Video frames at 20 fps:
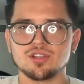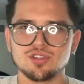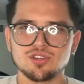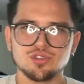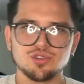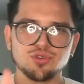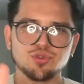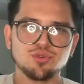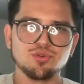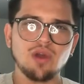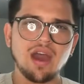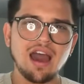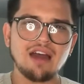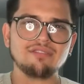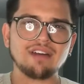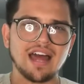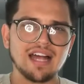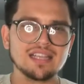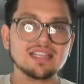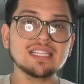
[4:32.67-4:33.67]
Do you have
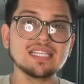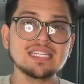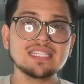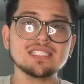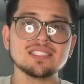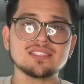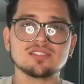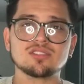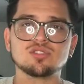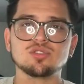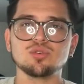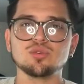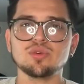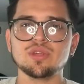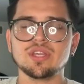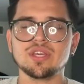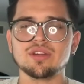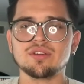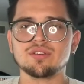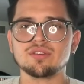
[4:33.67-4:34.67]
at least 2
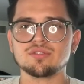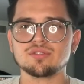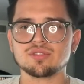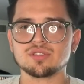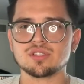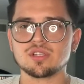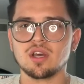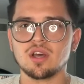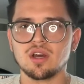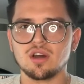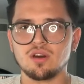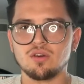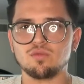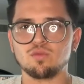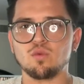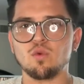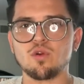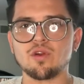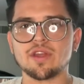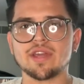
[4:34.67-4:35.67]
years of
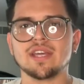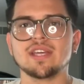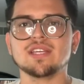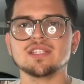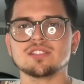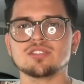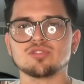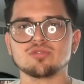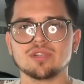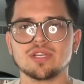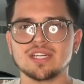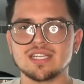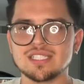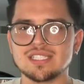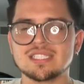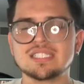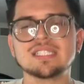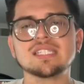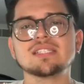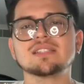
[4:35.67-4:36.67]
work history,
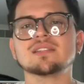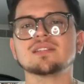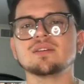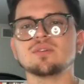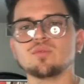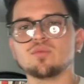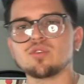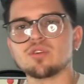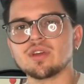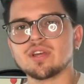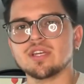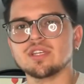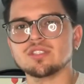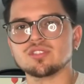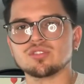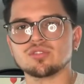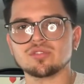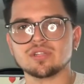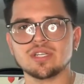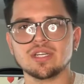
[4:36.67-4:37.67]
consistent work
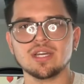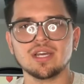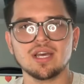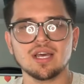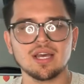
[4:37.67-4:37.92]
history?